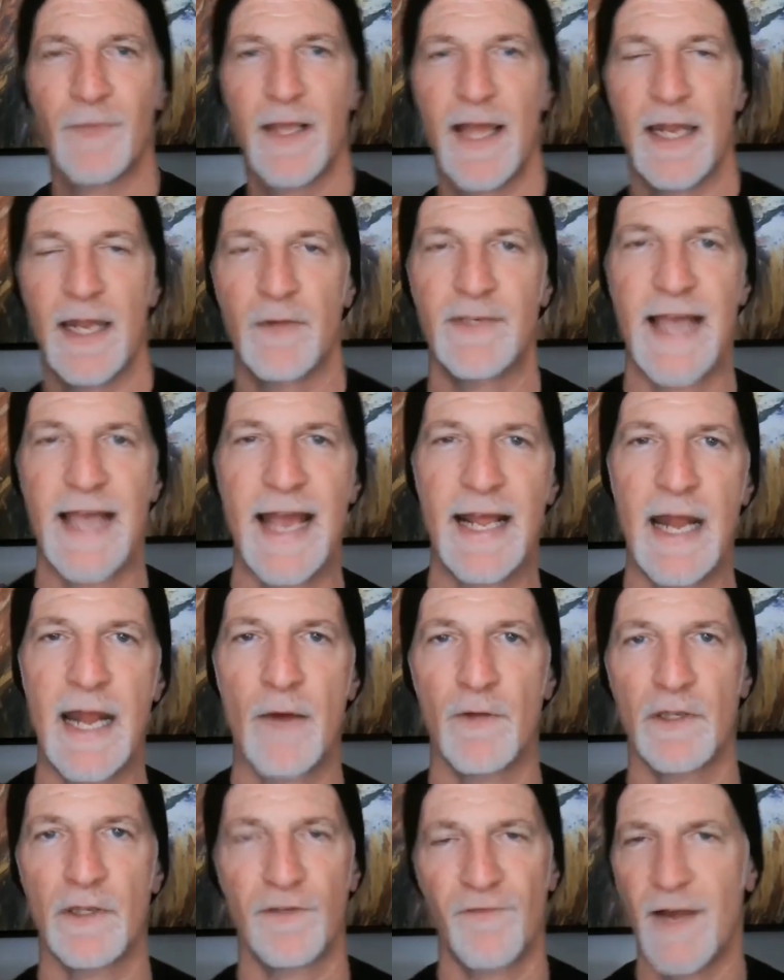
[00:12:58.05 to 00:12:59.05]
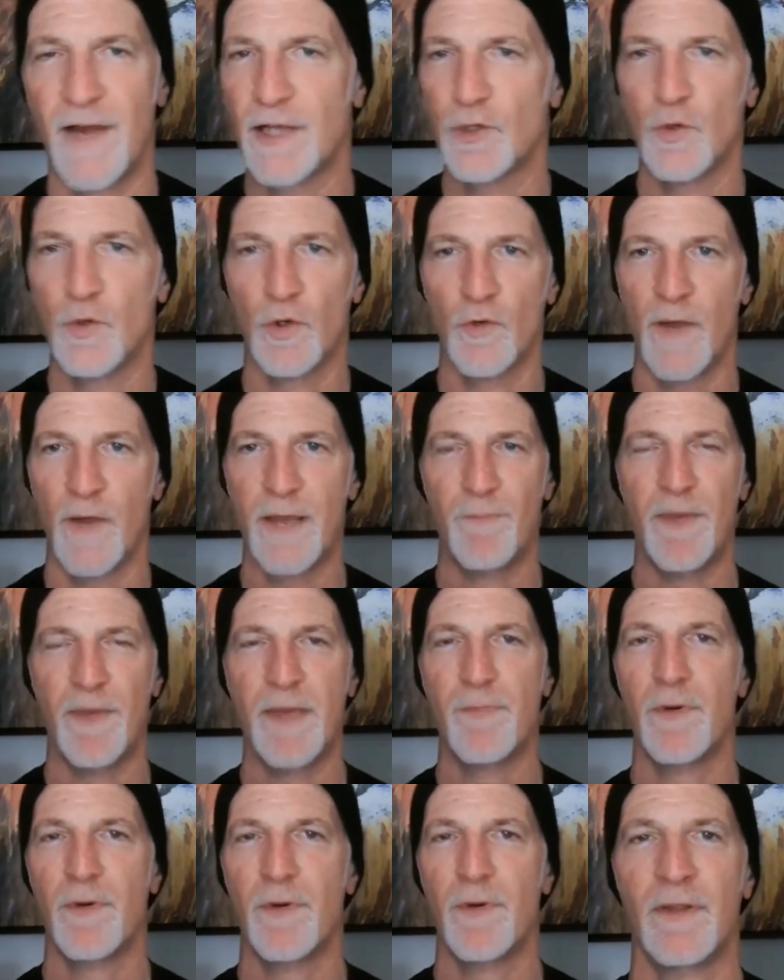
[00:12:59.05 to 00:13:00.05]
And he was hanging out with his friends who were great
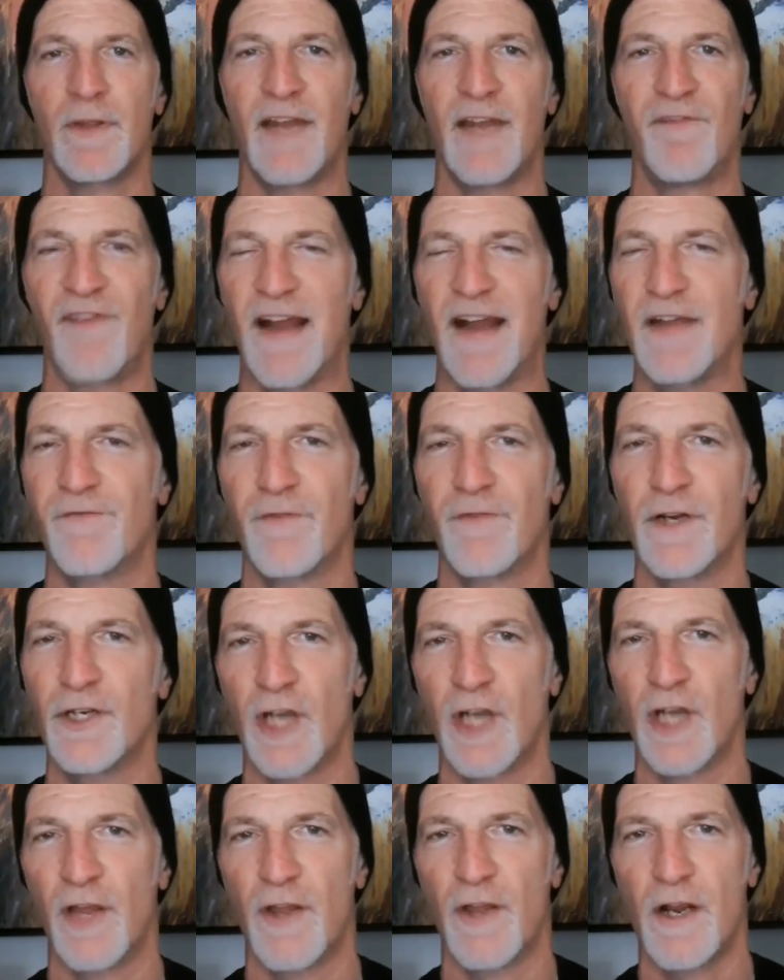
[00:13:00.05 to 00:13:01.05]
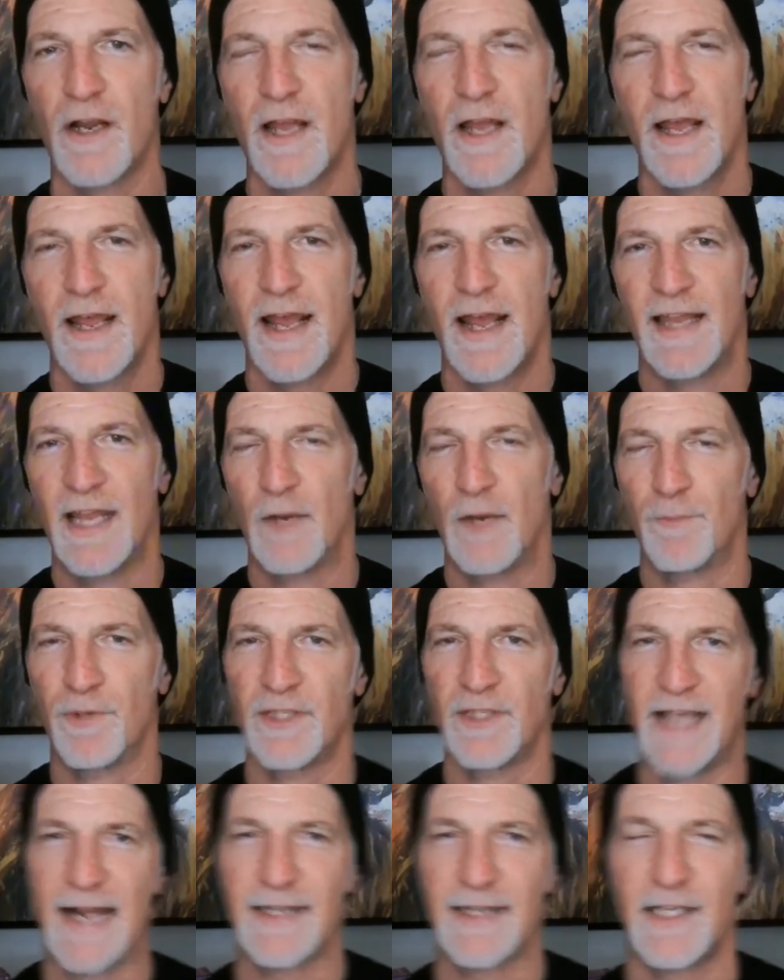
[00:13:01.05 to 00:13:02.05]
people, fight for each other and they would
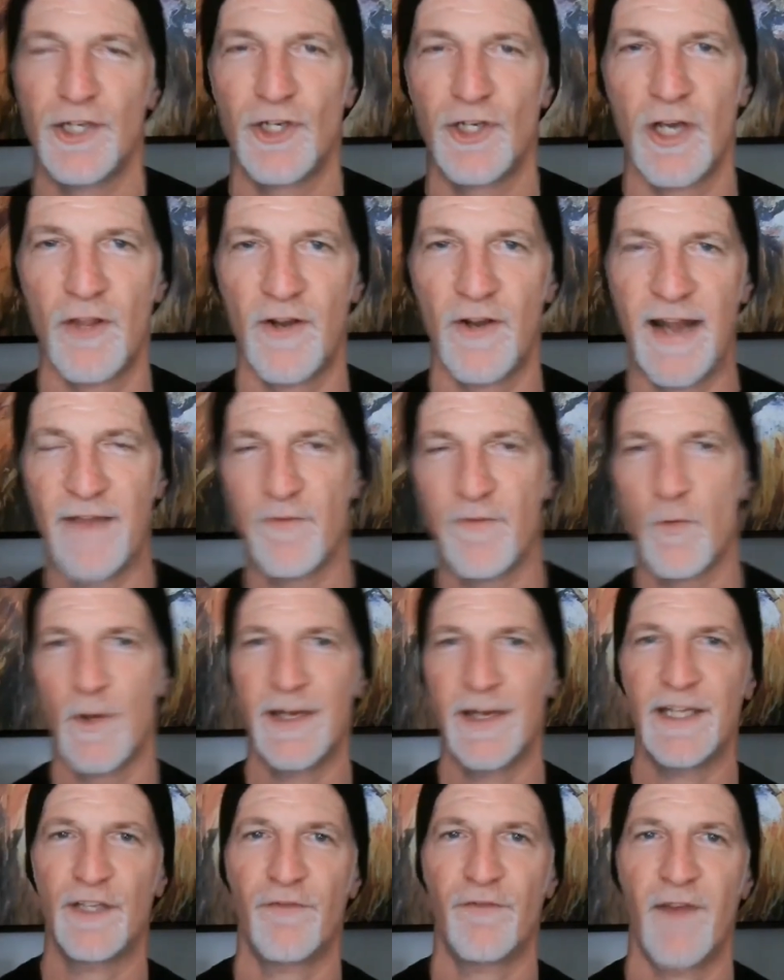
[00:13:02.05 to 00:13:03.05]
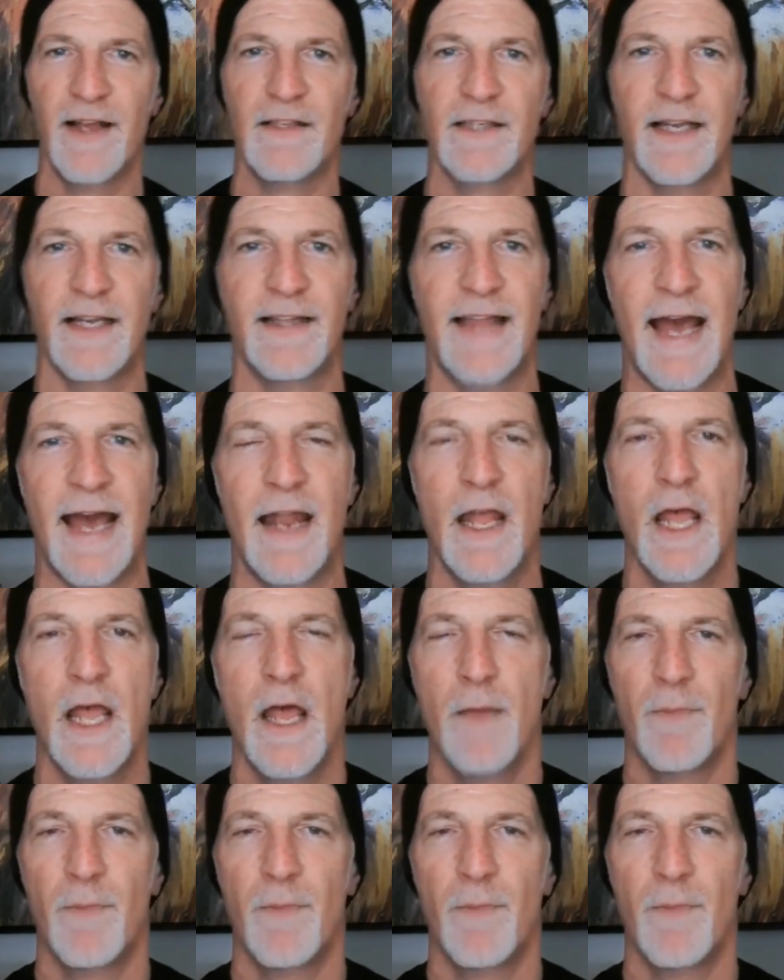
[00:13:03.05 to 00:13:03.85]
protect each other, and everyone needs friends like that.